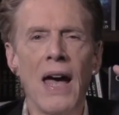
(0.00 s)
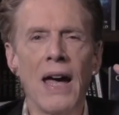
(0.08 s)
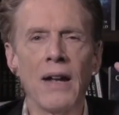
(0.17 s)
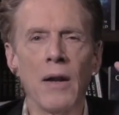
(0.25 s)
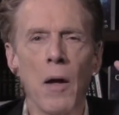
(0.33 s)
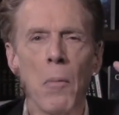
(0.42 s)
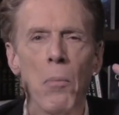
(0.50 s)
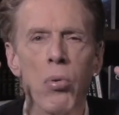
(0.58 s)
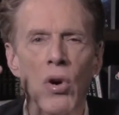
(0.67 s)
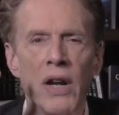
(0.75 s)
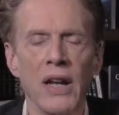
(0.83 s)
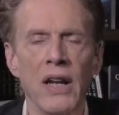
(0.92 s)
and
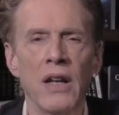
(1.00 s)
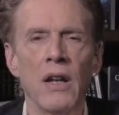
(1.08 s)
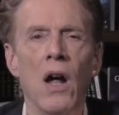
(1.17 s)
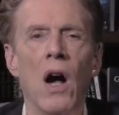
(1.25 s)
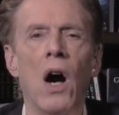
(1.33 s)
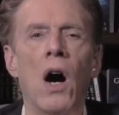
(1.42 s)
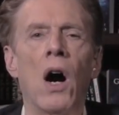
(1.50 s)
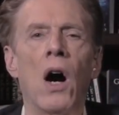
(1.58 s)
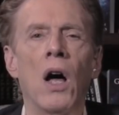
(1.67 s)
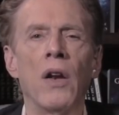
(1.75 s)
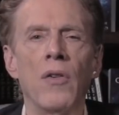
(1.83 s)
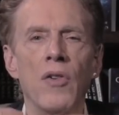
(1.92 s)
bring in
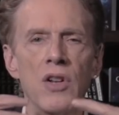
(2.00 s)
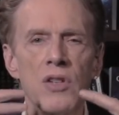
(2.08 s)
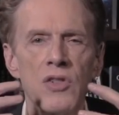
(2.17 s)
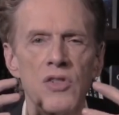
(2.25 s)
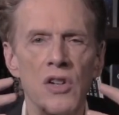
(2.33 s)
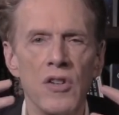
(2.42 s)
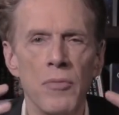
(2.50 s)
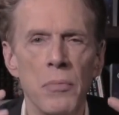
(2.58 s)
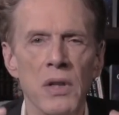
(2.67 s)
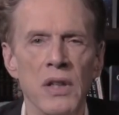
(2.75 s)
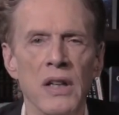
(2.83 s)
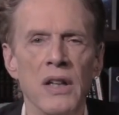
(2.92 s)
hundreds of
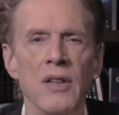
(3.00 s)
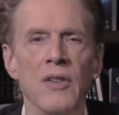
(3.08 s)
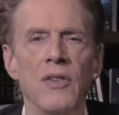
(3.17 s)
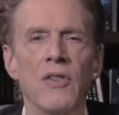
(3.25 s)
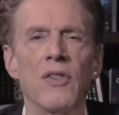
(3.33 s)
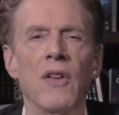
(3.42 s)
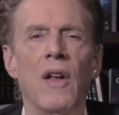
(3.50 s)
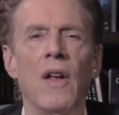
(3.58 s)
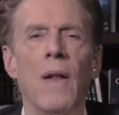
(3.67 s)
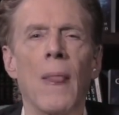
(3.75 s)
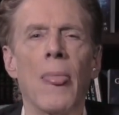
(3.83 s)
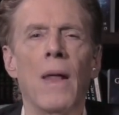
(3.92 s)
millions
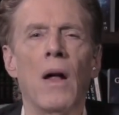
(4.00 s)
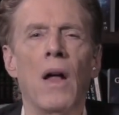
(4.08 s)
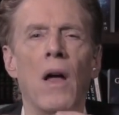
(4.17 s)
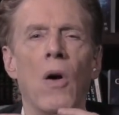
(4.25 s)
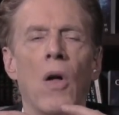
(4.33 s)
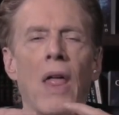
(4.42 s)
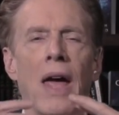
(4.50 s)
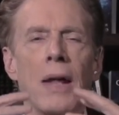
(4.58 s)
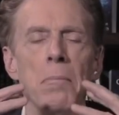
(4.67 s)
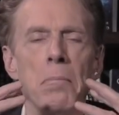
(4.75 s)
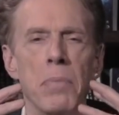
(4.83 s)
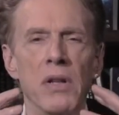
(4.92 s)

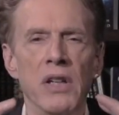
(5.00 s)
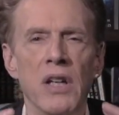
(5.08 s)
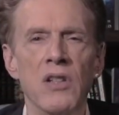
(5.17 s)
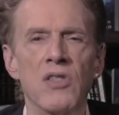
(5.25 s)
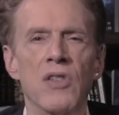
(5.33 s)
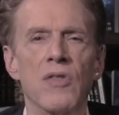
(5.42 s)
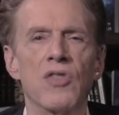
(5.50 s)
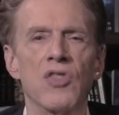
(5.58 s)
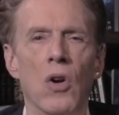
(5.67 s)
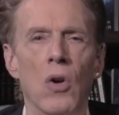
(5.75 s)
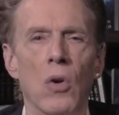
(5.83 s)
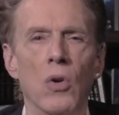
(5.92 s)
and billions of
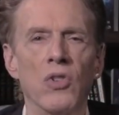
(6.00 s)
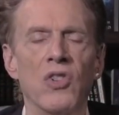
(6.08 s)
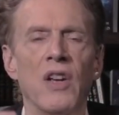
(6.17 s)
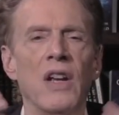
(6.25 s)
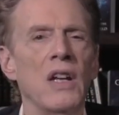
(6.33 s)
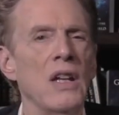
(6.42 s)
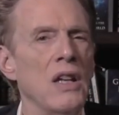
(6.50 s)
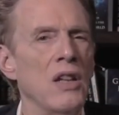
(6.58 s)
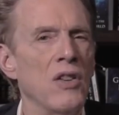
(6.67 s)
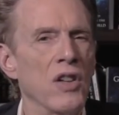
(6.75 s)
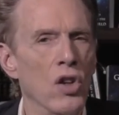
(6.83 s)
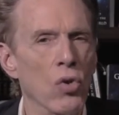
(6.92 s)
souls
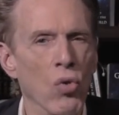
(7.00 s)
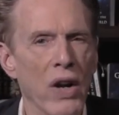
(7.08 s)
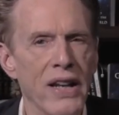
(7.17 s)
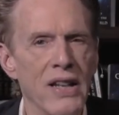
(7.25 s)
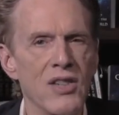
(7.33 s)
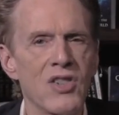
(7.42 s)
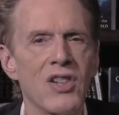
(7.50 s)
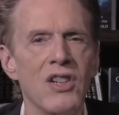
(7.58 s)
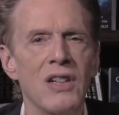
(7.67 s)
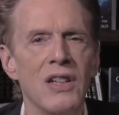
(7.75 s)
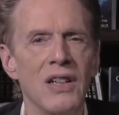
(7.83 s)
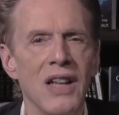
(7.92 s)
in the greatest
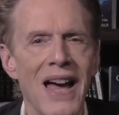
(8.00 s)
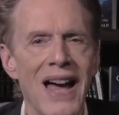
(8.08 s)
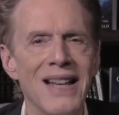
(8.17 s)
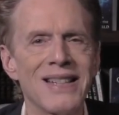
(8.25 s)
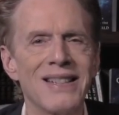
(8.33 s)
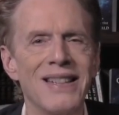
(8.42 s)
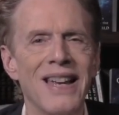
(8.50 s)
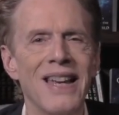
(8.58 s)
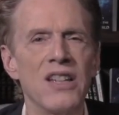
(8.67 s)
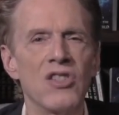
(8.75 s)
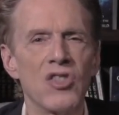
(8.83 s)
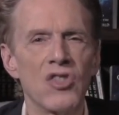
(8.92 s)
last
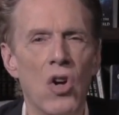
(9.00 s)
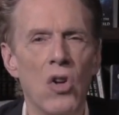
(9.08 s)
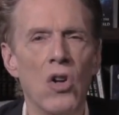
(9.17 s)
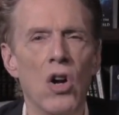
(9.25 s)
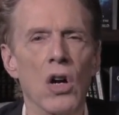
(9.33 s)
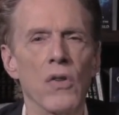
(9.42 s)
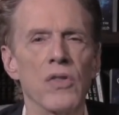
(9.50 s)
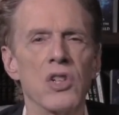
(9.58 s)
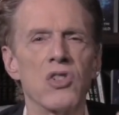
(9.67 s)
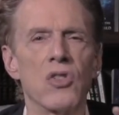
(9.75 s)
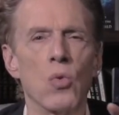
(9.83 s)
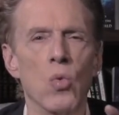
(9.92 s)
day's soul
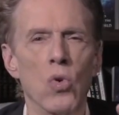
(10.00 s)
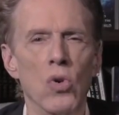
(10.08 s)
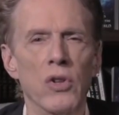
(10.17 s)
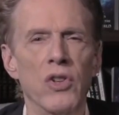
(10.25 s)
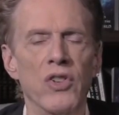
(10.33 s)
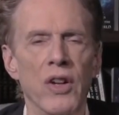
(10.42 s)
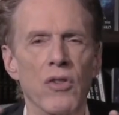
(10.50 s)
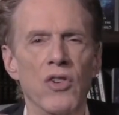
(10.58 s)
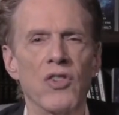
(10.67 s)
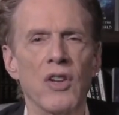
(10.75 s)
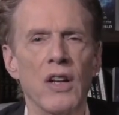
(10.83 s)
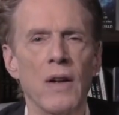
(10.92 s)
harvest the world has
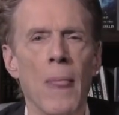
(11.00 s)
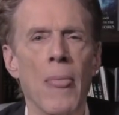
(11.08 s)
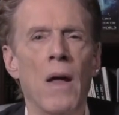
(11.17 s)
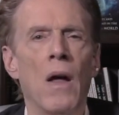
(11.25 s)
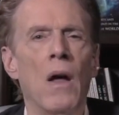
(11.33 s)
ever seen.